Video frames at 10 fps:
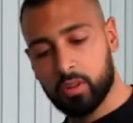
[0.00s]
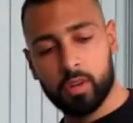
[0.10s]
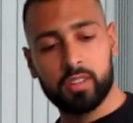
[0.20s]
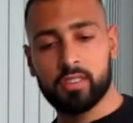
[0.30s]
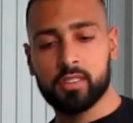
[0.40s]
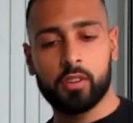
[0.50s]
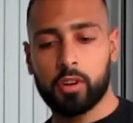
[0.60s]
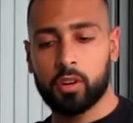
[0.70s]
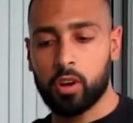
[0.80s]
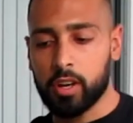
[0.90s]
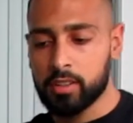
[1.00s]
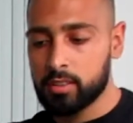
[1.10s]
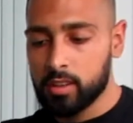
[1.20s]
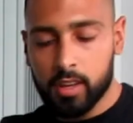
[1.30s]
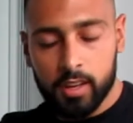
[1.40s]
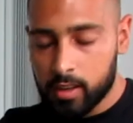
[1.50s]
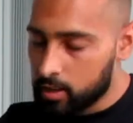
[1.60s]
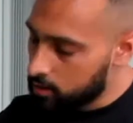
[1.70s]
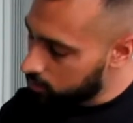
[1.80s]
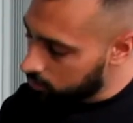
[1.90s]
the way, this is not a guide.
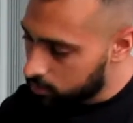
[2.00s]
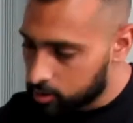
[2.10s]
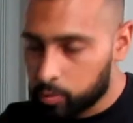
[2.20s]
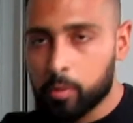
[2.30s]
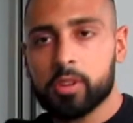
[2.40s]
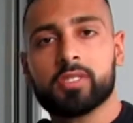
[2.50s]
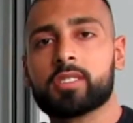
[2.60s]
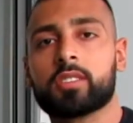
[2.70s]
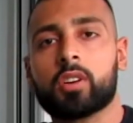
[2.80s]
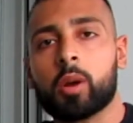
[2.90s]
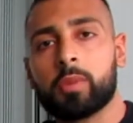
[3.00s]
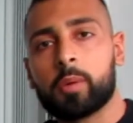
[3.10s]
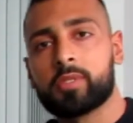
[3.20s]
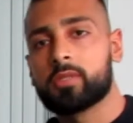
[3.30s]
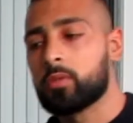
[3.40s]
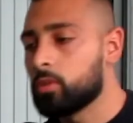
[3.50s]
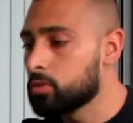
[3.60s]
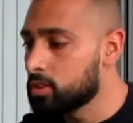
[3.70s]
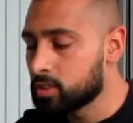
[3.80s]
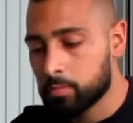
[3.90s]
This is probably just a time lapse or
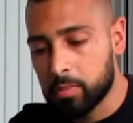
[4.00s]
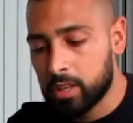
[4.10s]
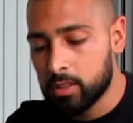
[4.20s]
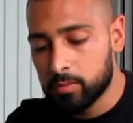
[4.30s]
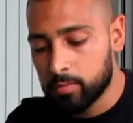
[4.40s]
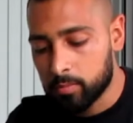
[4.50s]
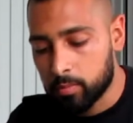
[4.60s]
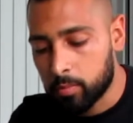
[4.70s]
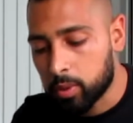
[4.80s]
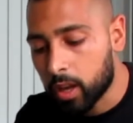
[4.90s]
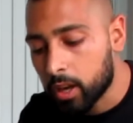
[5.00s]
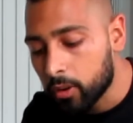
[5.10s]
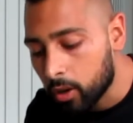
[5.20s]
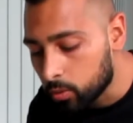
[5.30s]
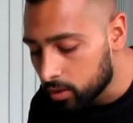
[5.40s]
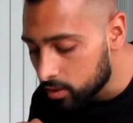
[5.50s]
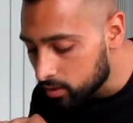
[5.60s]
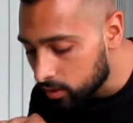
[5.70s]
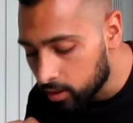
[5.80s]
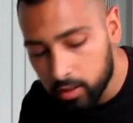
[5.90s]
just me playing around with
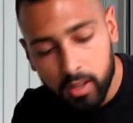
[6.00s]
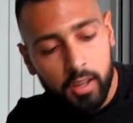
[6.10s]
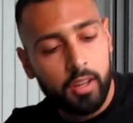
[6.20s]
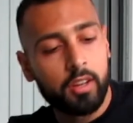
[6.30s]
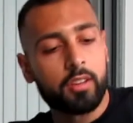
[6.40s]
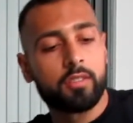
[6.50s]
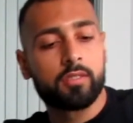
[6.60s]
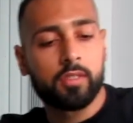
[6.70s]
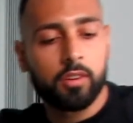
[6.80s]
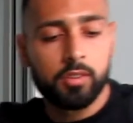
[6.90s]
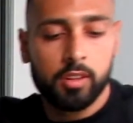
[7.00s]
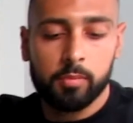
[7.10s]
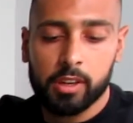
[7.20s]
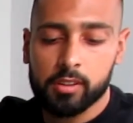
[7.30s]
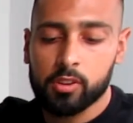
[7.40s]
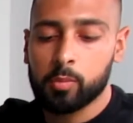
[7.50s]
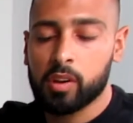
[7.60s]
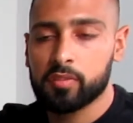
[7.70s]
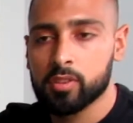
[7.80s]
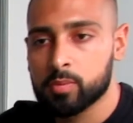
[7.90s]
this thing. So yeah, but it's not my first